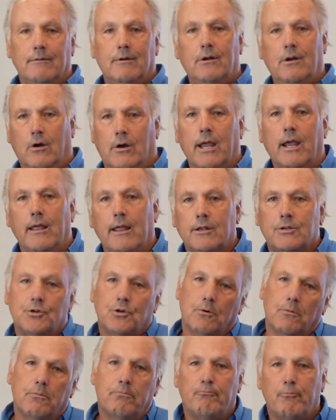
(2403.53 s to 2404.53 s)
Oh, okay, that's
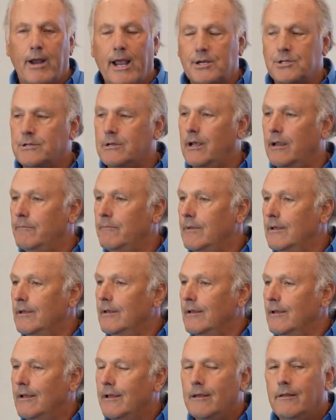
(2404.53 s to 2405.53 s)
your reaction time.
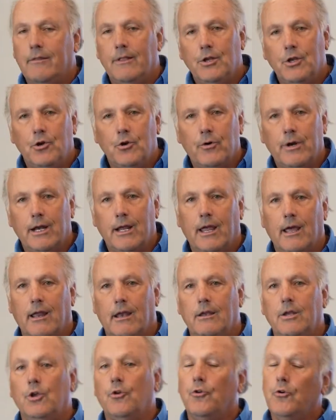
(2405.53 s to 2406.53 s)
Then you do it
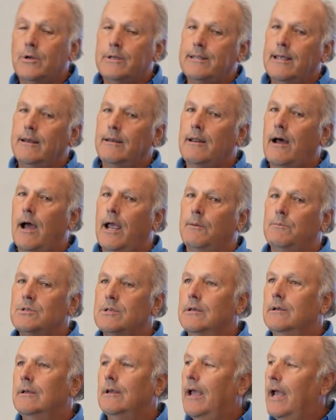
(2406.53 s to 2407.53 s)
again. You'll do it 10
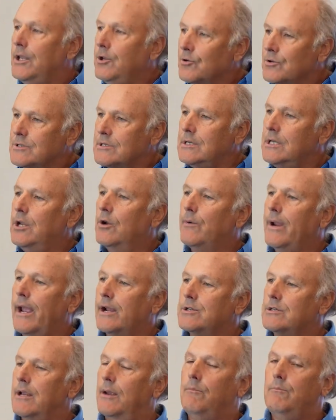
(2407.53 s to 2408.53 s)
times, and you'll see your
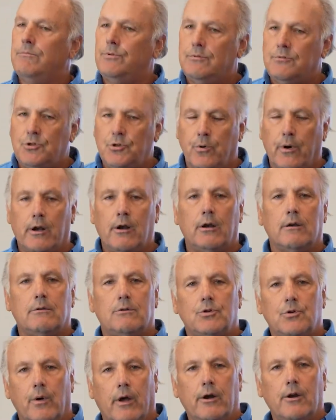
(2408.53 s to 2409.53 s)
reaction time.
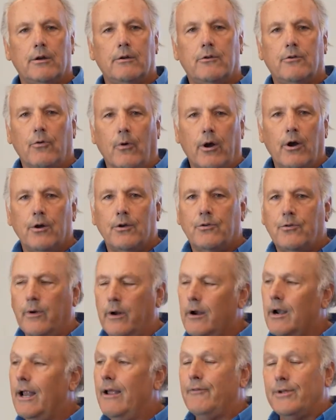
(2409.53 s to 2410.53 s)
200, 200, 200,
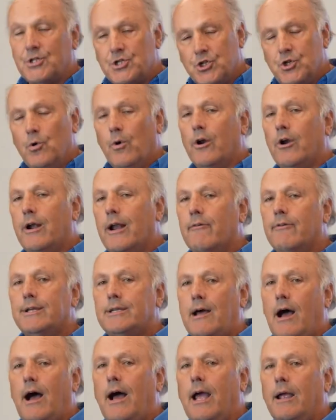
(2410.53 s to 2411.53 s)
200. If it's 200 every
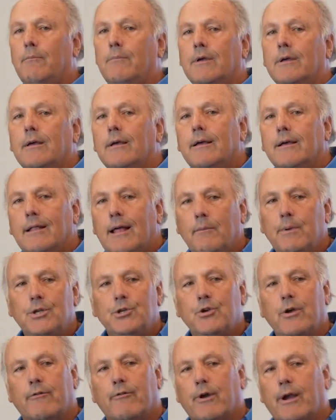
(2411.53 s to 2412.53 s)
time, that
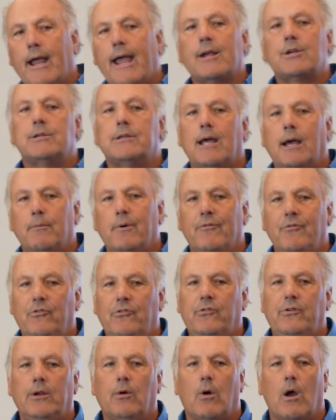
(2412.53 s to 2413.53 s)
means you have a reaction time of
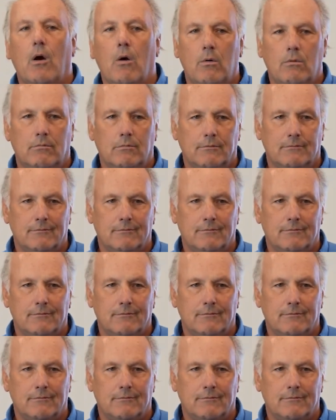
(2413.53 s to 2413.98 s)
0.